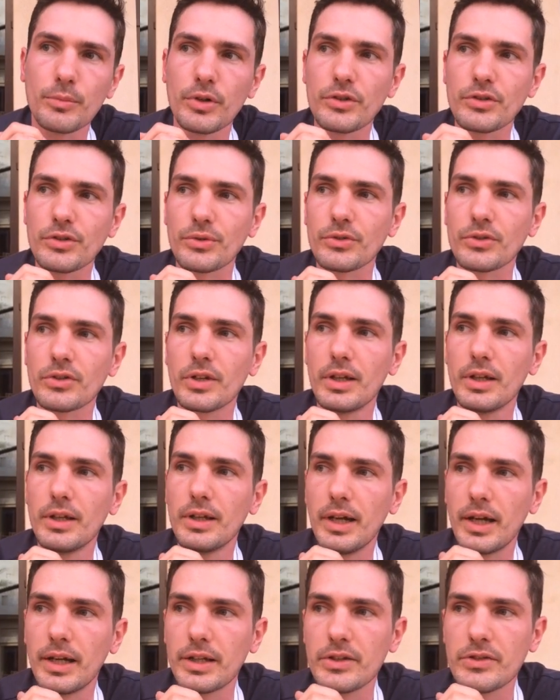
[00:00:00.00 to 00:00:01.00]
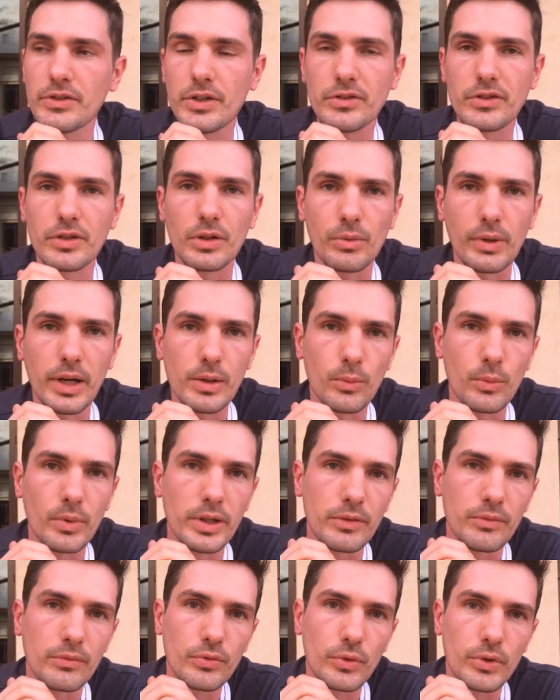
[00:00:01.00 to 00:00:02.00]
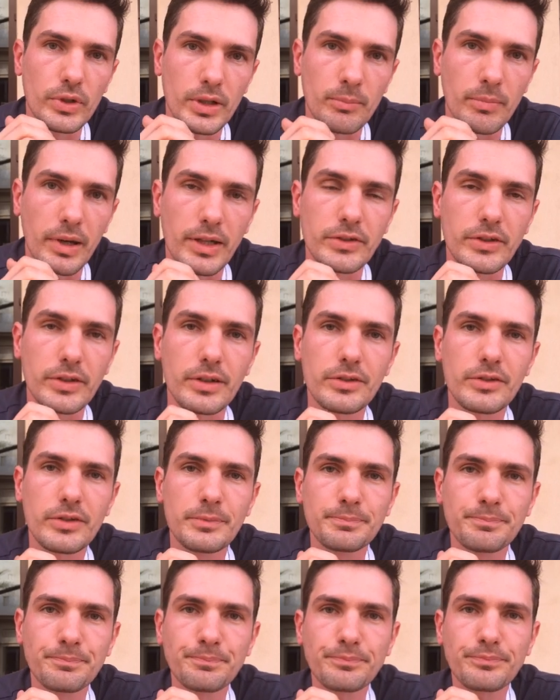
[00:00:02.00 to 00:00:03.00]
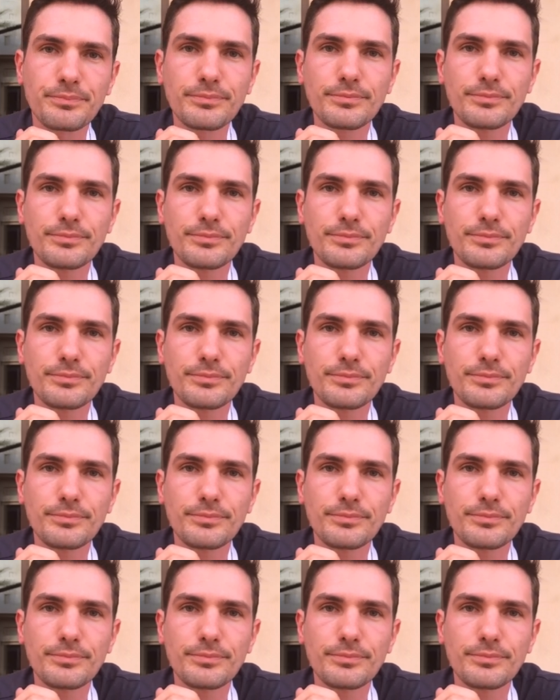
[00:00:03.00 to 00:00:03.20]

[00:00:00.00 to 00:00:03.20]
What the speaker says: commercials, and he's just a great win for the ambassadors.